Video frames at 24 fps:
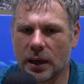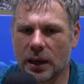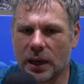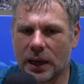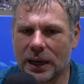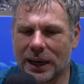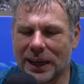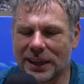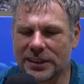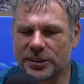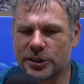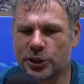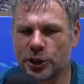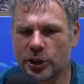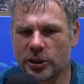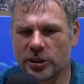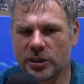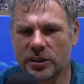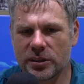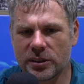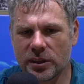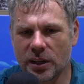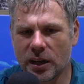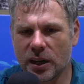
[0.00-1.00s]
unless you're
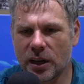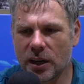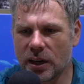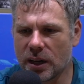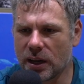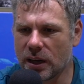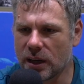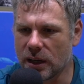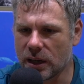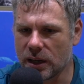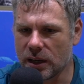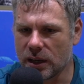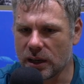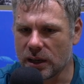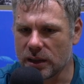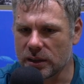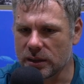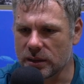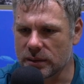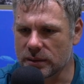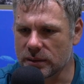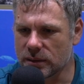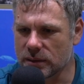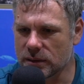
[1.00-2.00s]
a, uh,
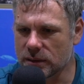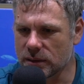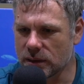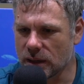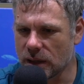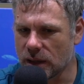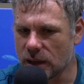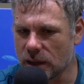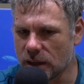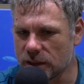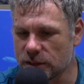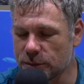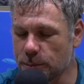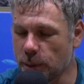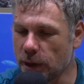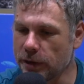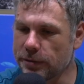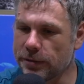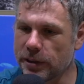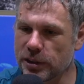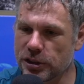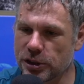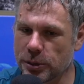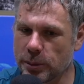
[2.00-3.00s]
a spear
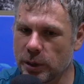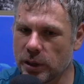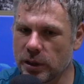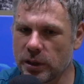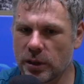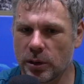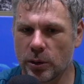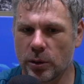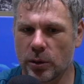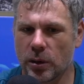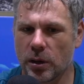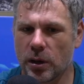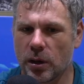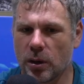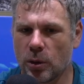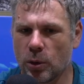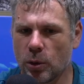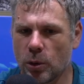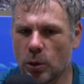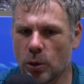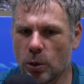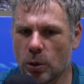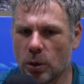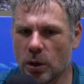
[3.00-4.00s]
fisherman
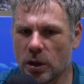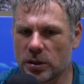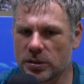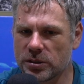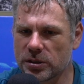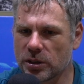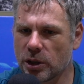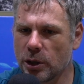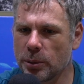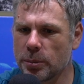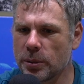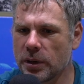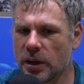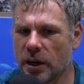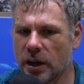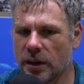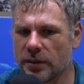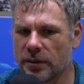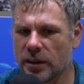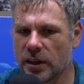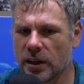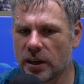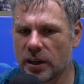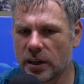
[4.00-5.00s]
or a scuba
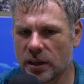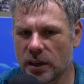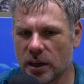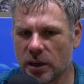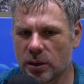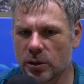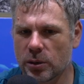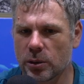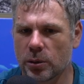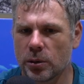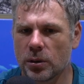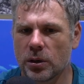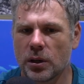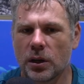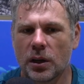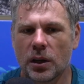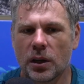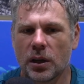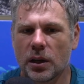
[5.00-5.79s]
diver local,